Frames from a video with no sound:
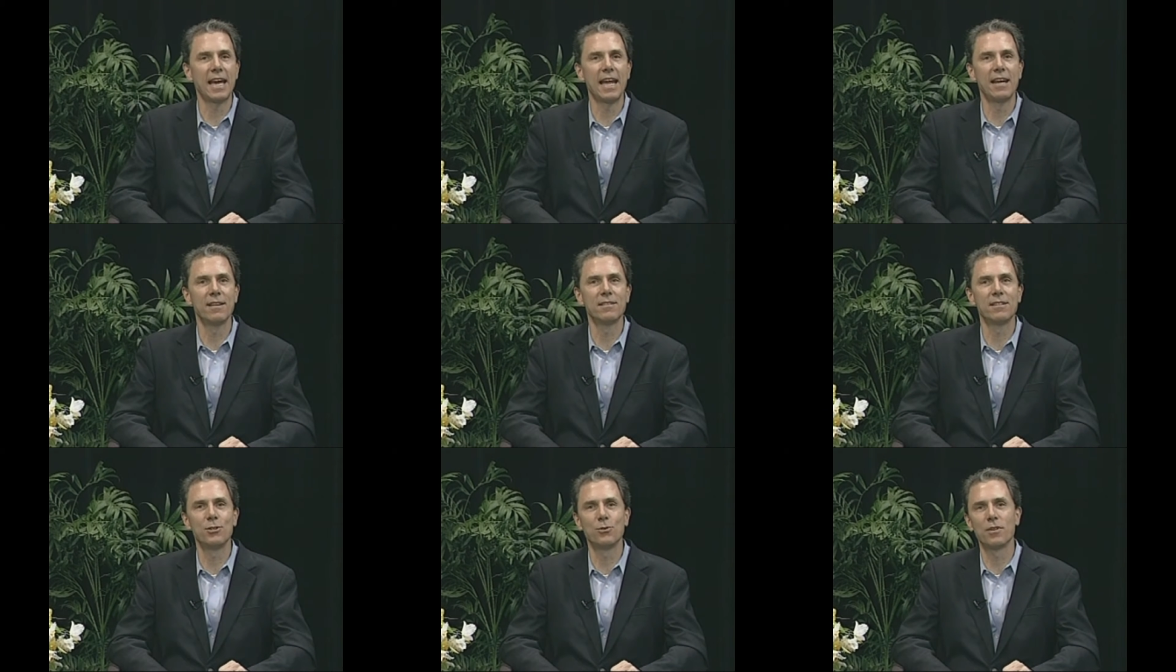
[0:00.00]

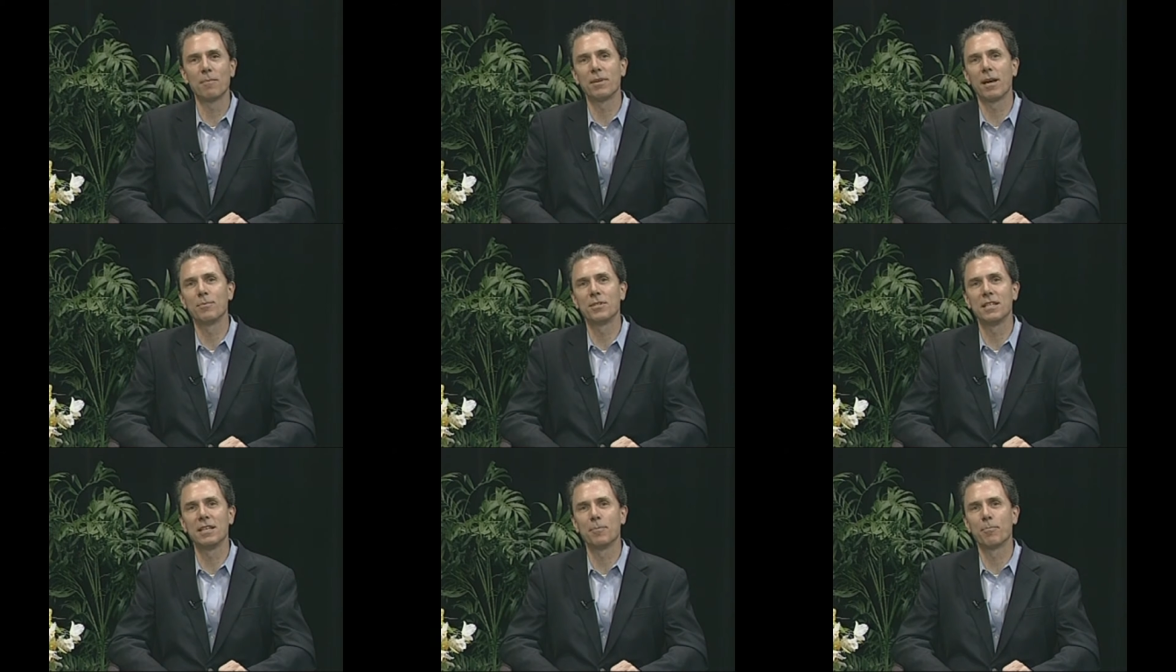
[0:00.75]
candidates that you sometimes
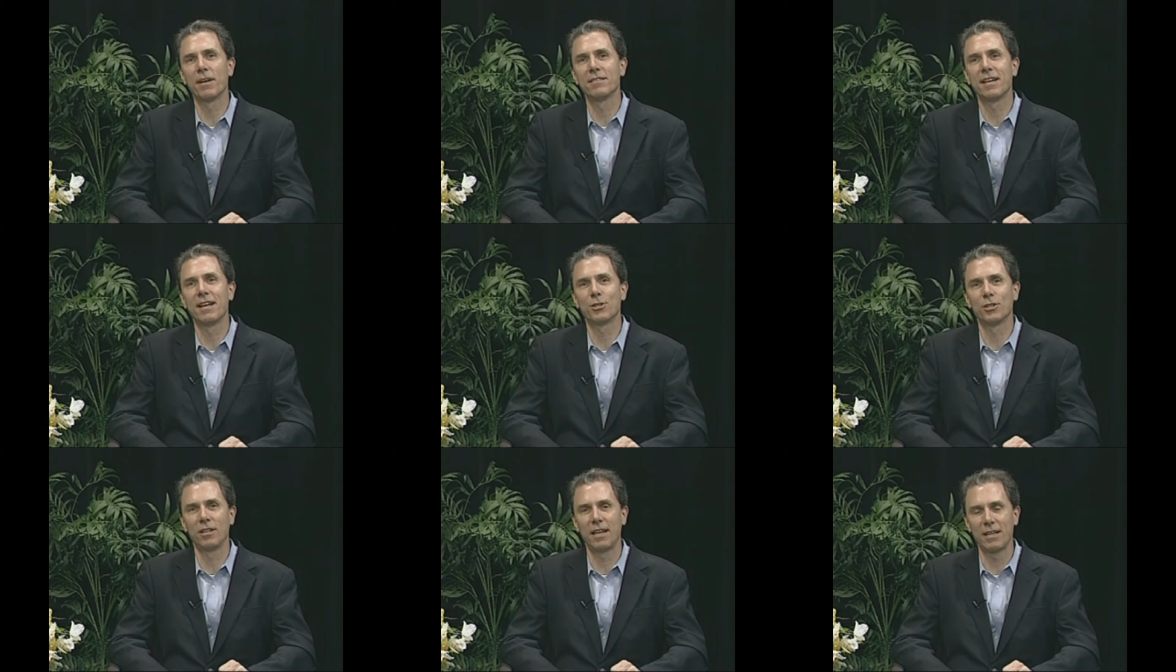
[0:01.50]
see in the
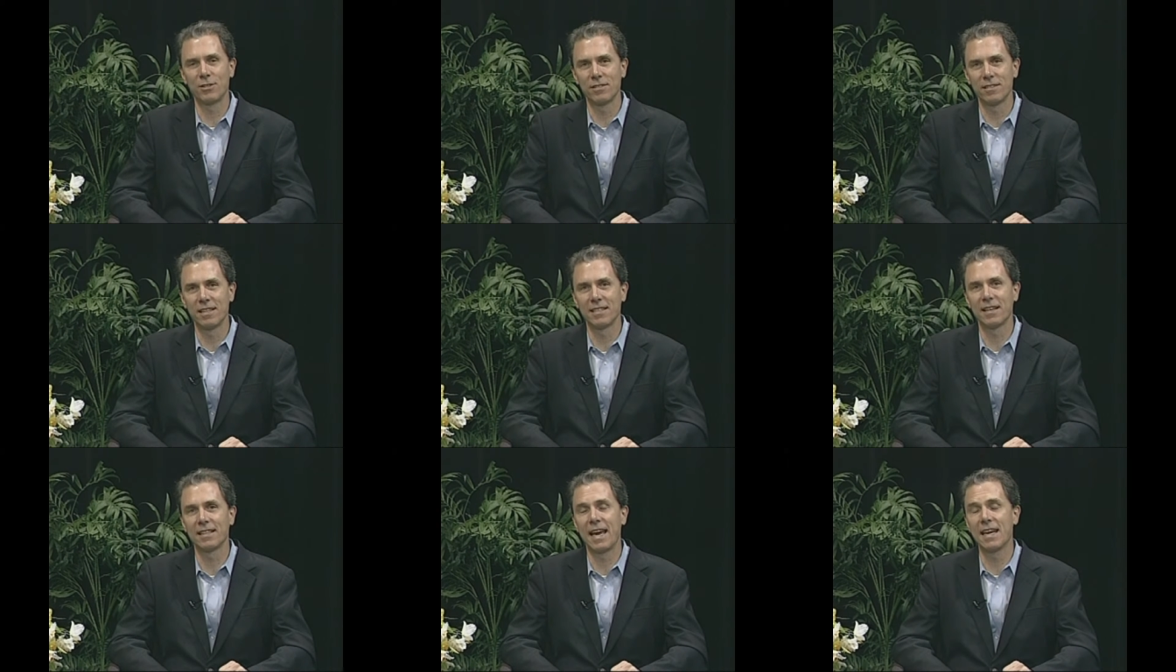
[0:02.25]
presidential elections and
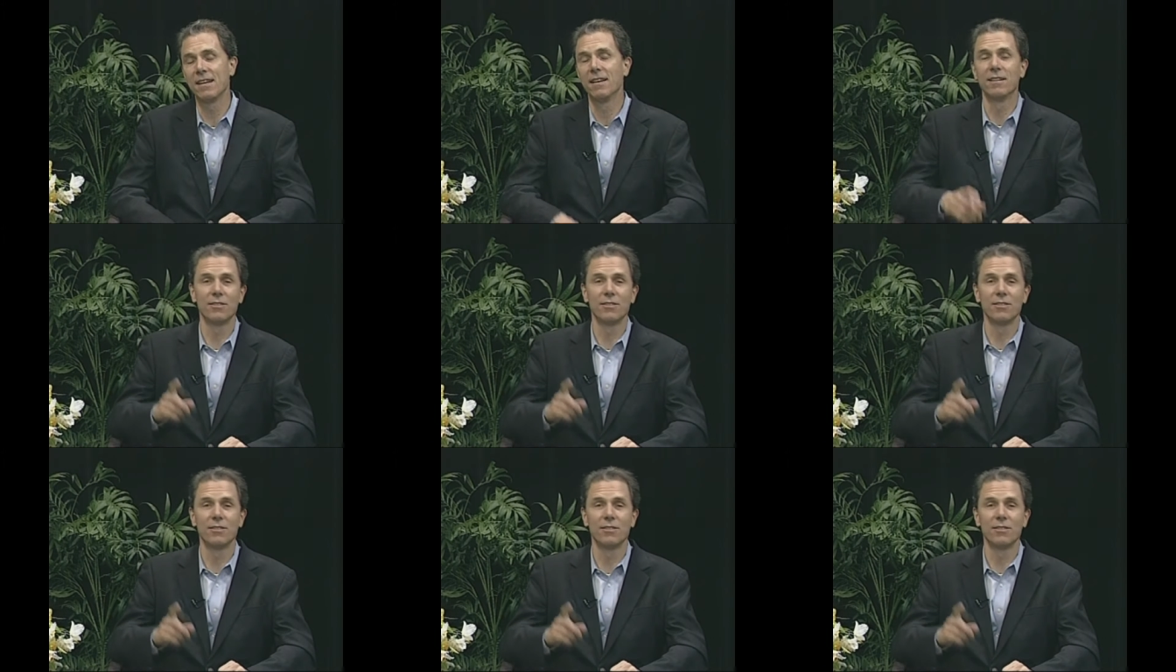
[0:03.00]
things like that.